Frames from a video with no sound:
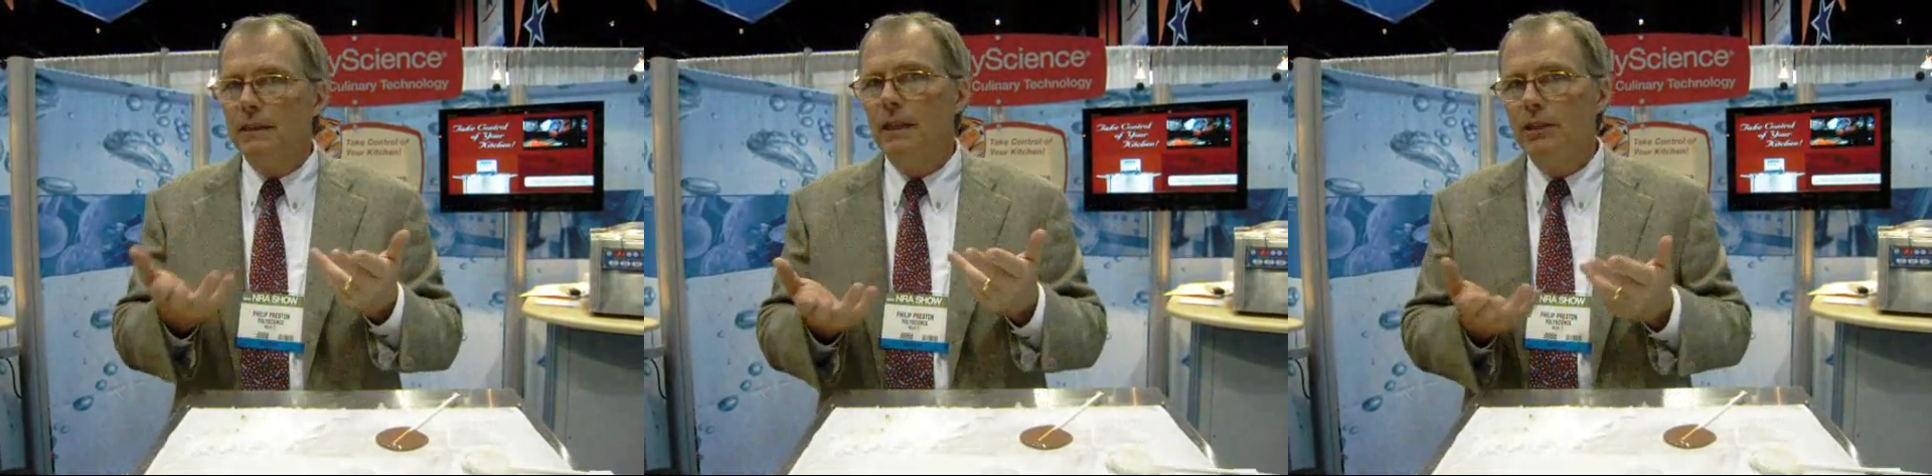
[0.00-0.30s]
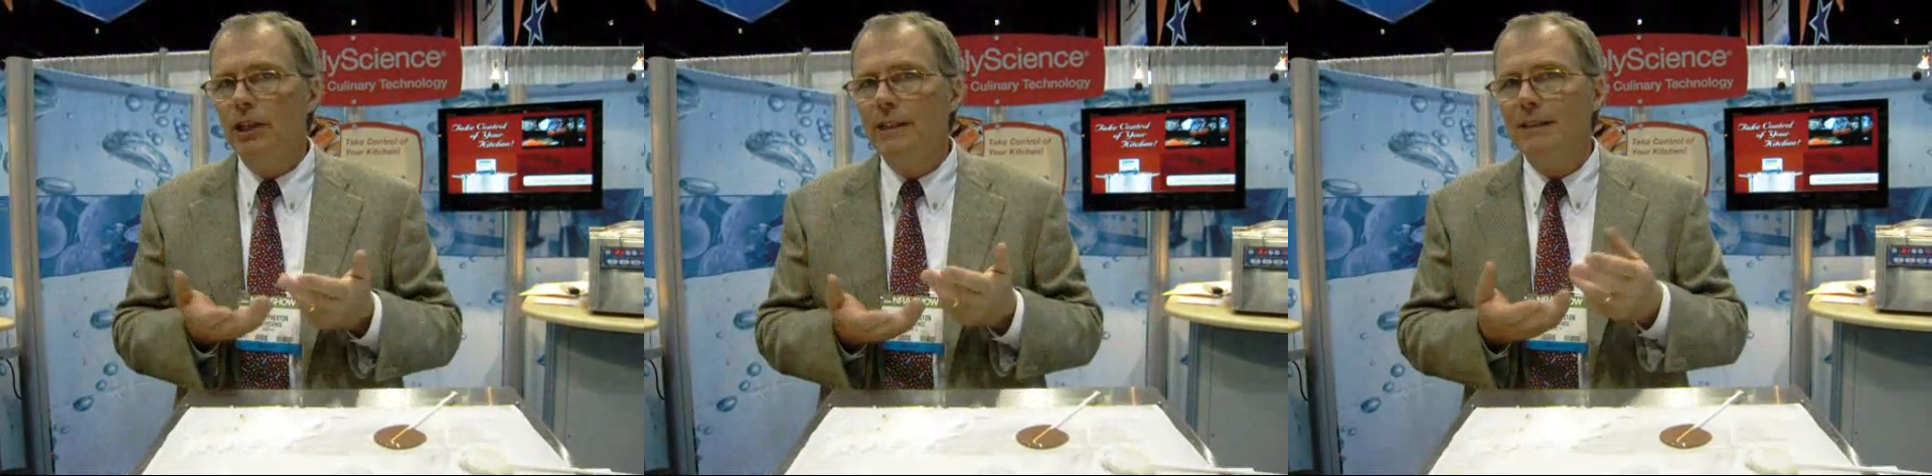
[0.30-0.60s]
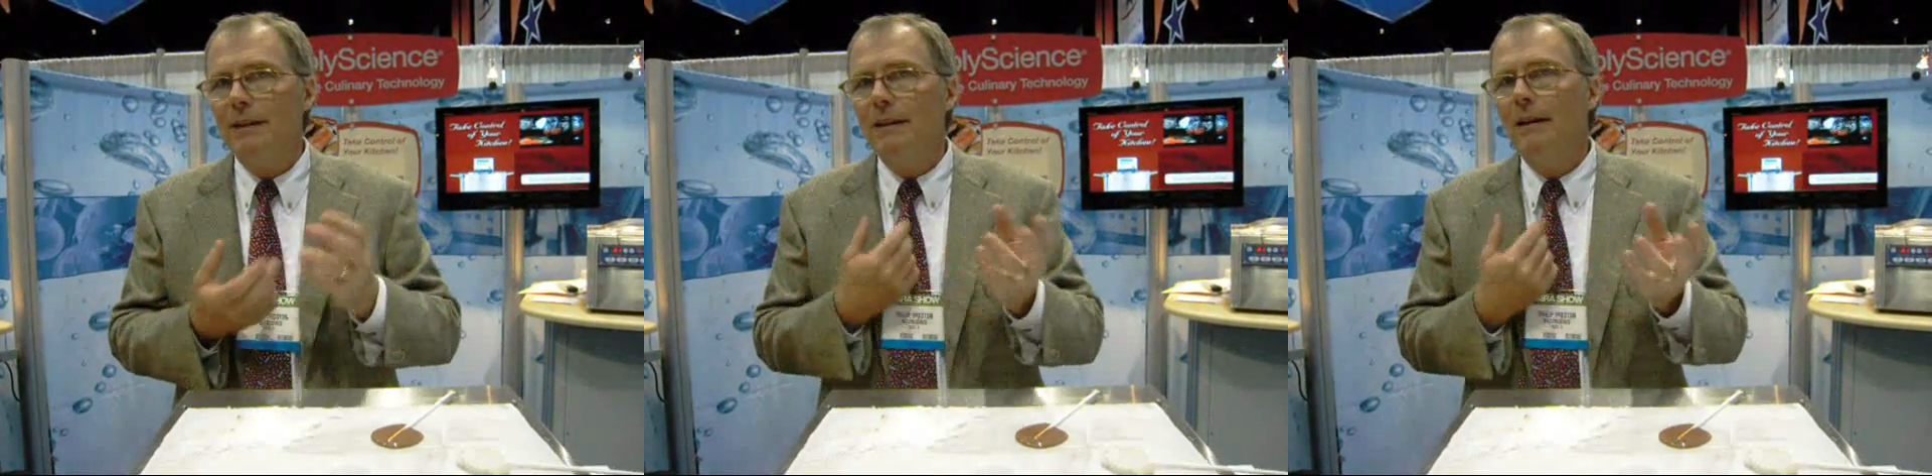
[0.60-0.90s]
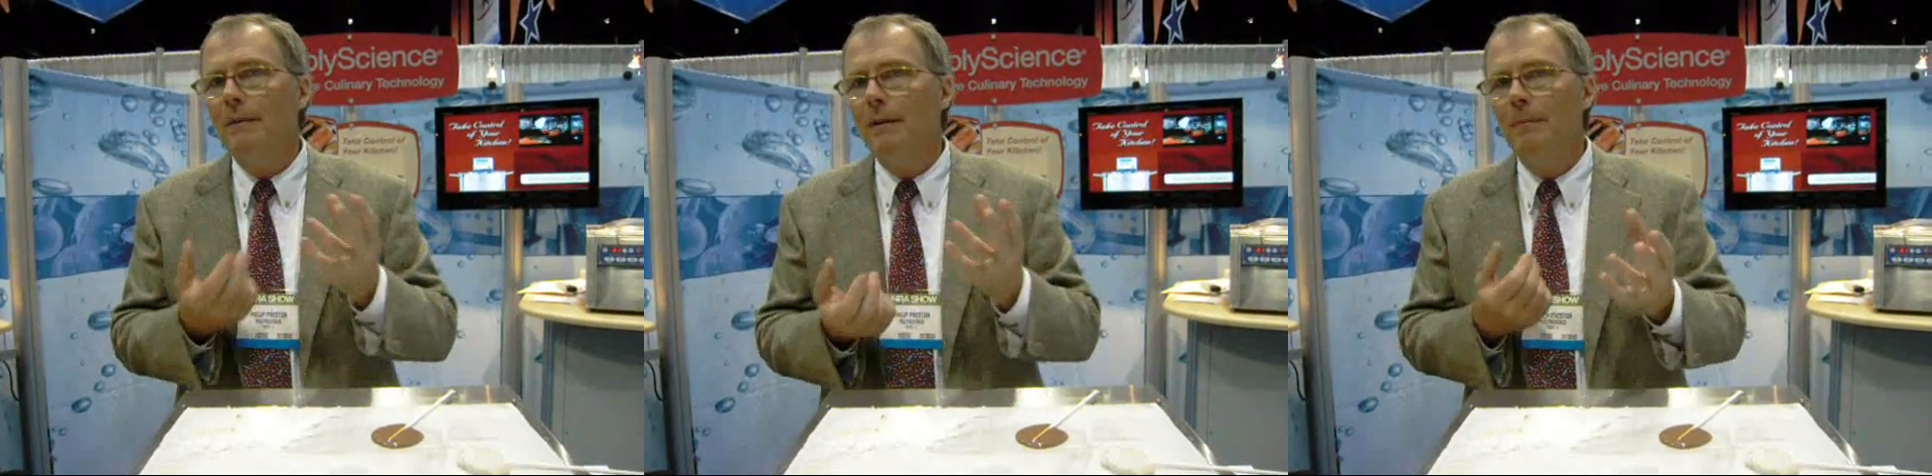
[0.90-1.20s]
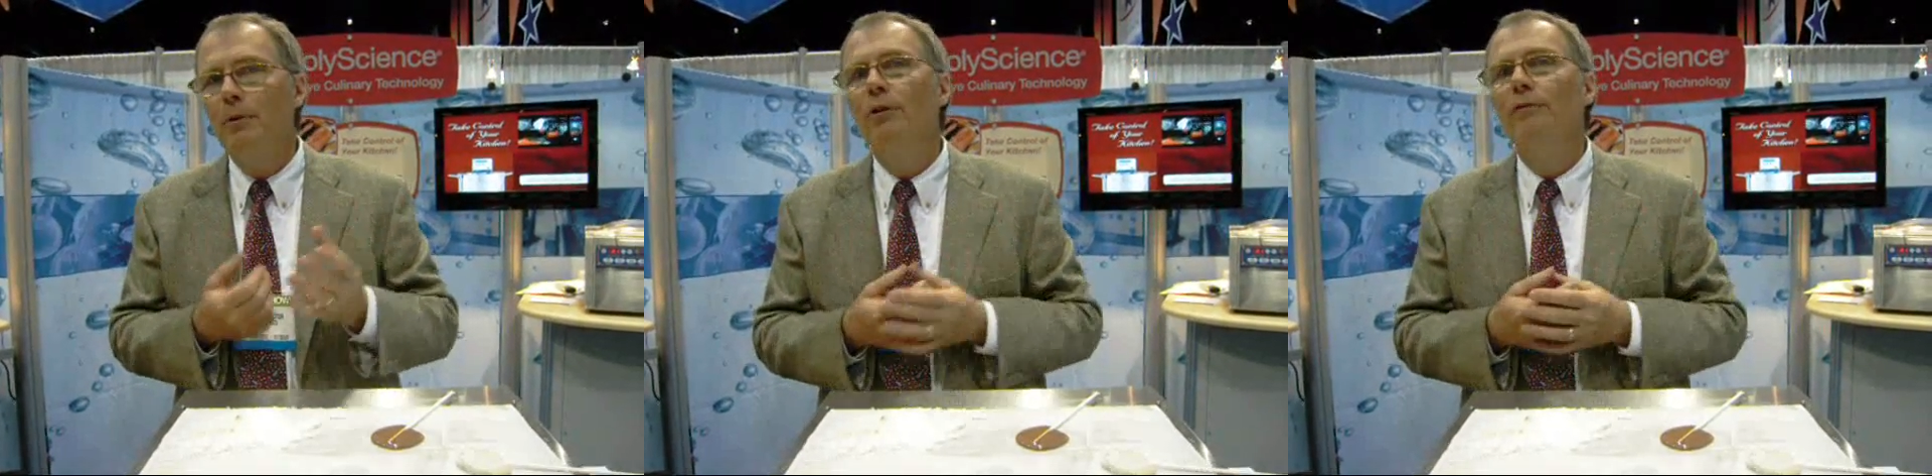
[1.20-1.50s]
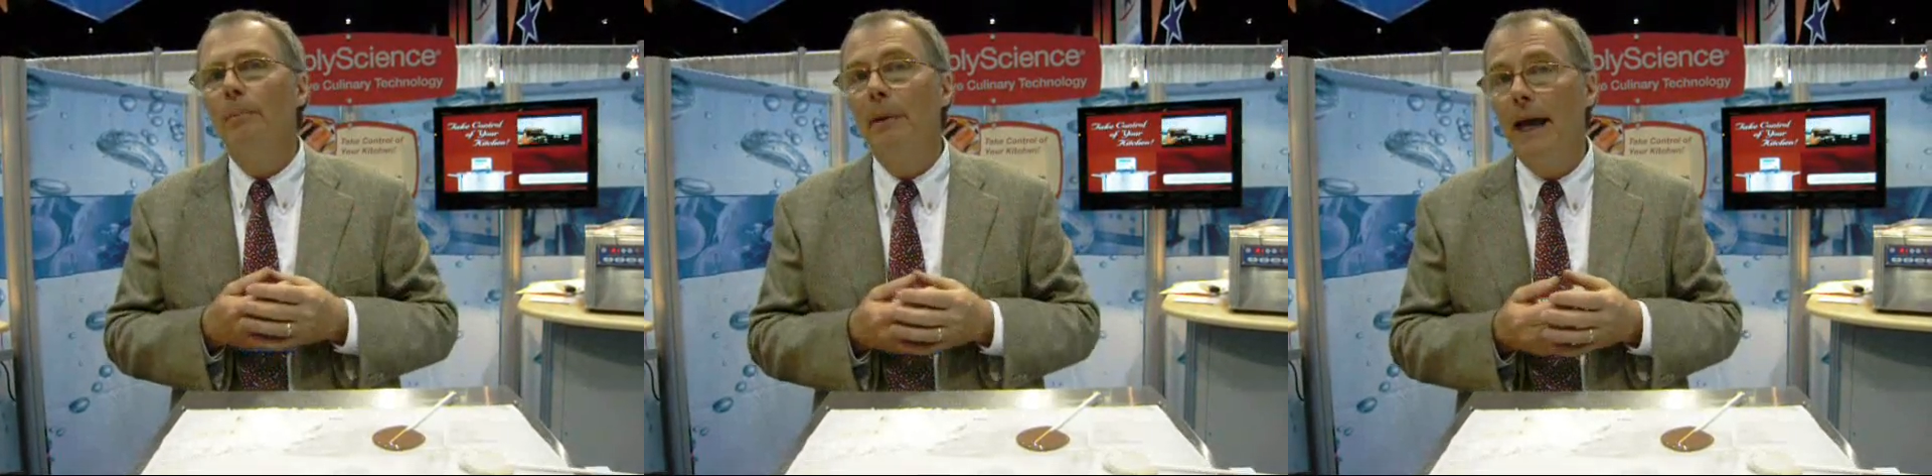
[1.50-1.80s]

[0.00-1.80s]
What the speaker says: such as a beautiful